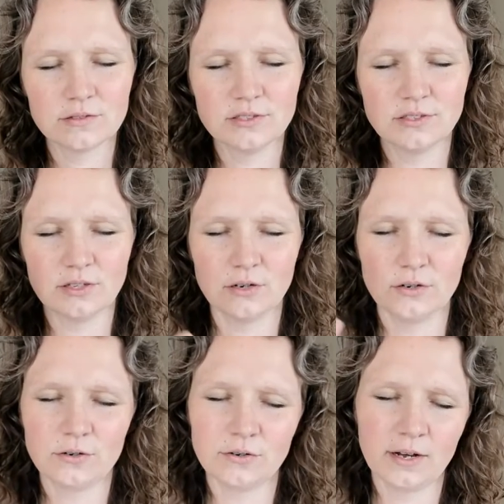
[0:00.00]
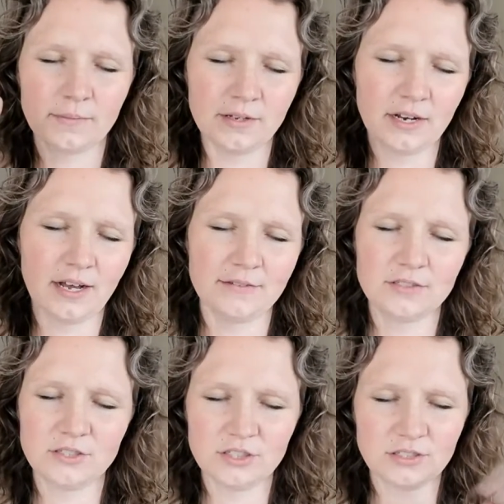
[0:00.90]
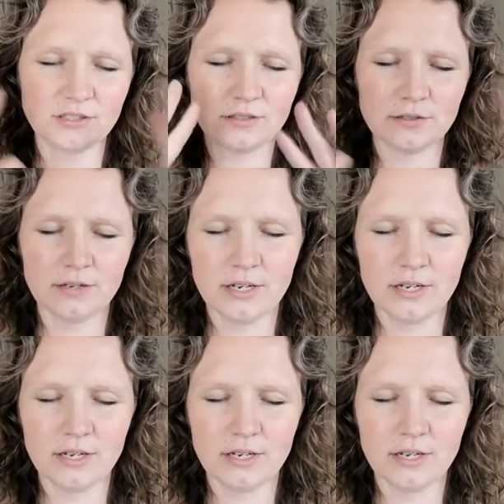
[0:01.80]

So I'm going to have to just